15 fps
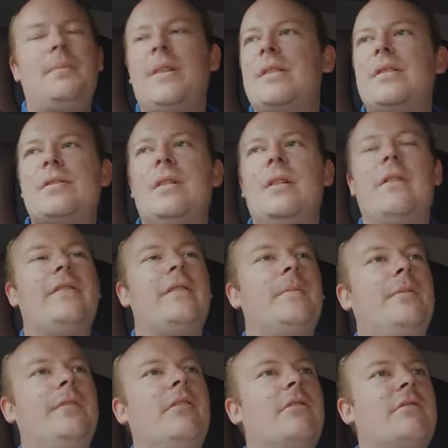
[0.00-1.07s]
because a lot of the
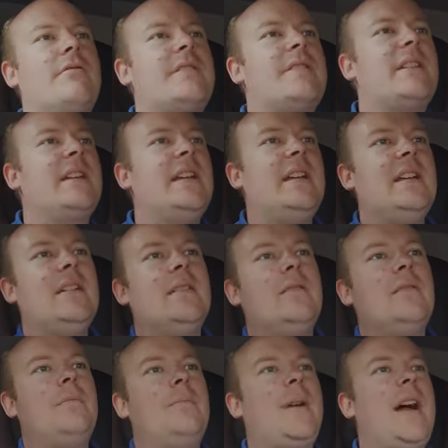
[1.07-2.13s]
bureaucracy
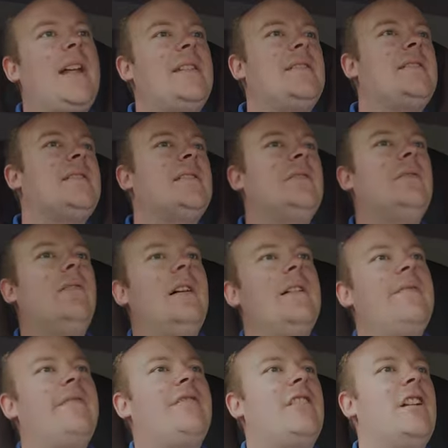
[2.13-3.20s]
bans and all that
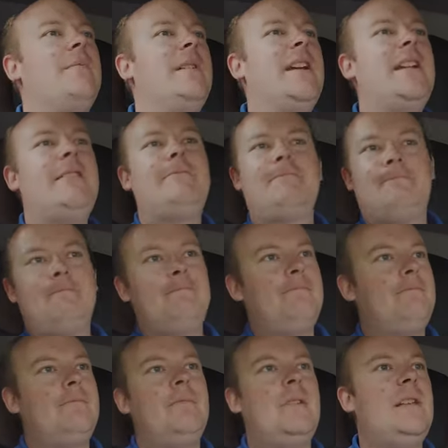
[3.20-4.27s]
have come in.
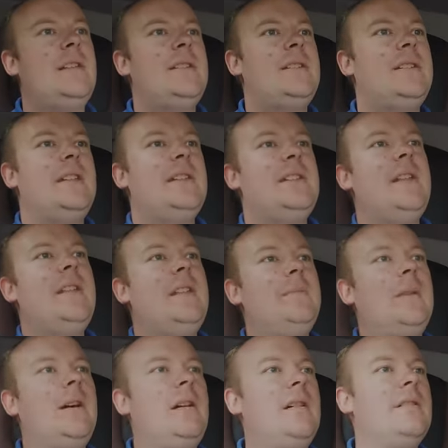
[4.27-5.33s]
It's it's hit
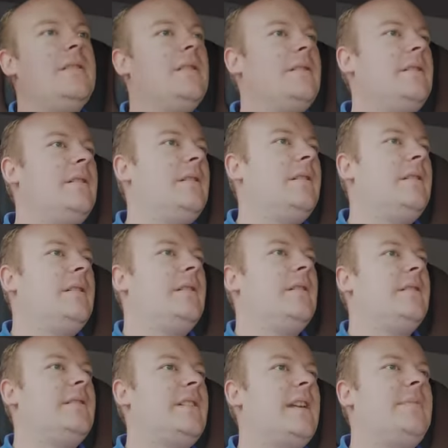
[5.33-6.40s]
them hard.
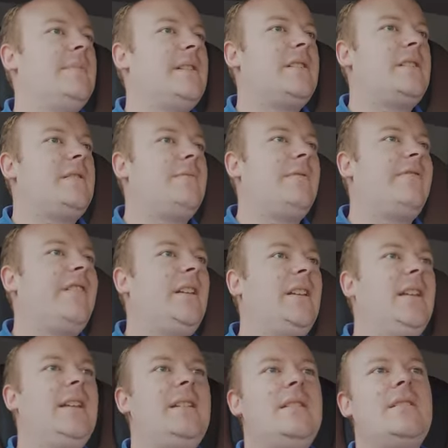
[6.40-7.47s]
Same as
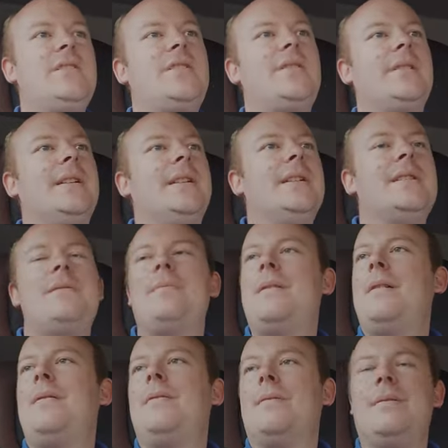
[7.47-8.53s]
within the industry as
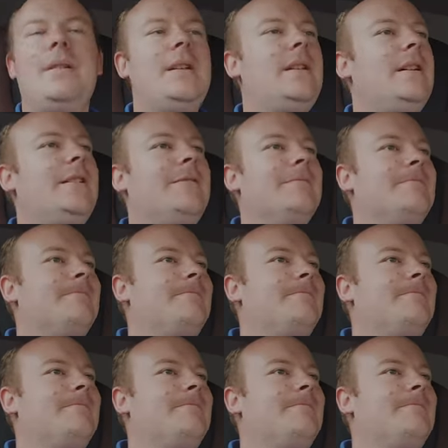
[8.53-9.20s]
well. You know,